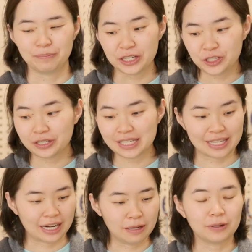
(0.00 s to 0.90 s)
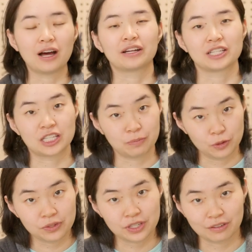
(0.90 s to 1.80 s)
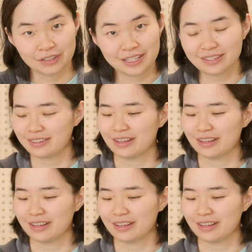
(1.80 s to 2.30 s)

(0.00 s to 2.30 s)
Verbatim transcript: Be sure to set up on a smooth surface